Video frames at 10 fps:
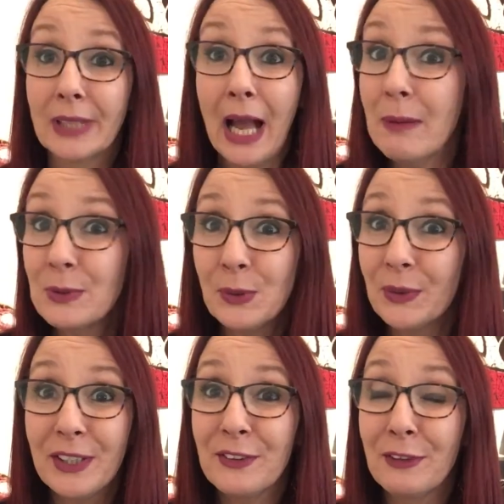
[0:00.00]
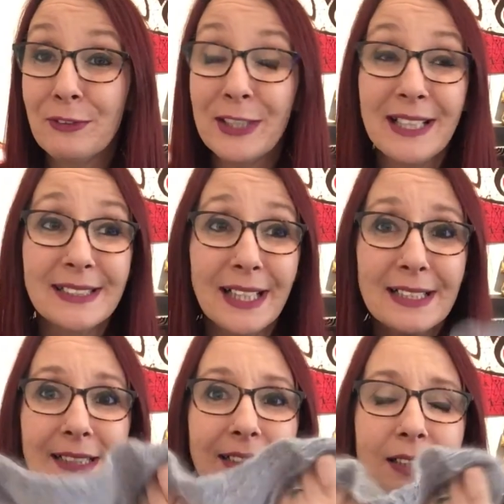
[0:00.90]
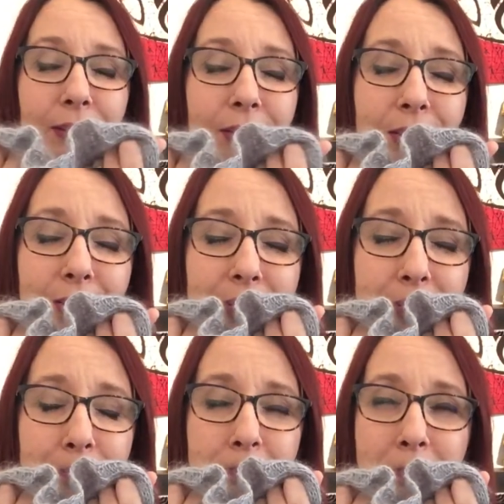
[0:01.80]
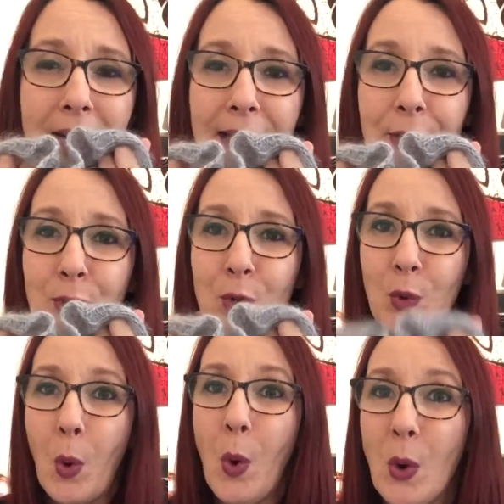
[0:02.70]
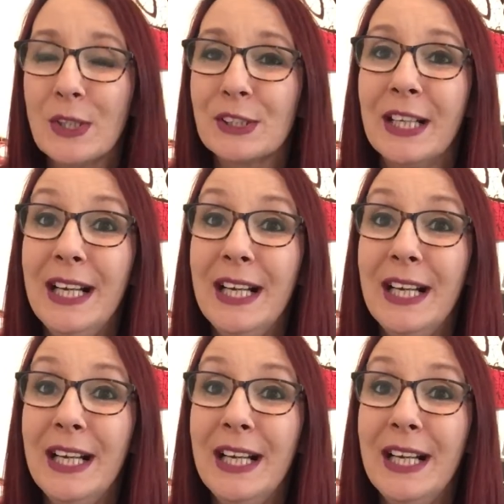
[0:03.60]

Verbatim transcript: I'm totally in love with this. It's like, oh my gosh.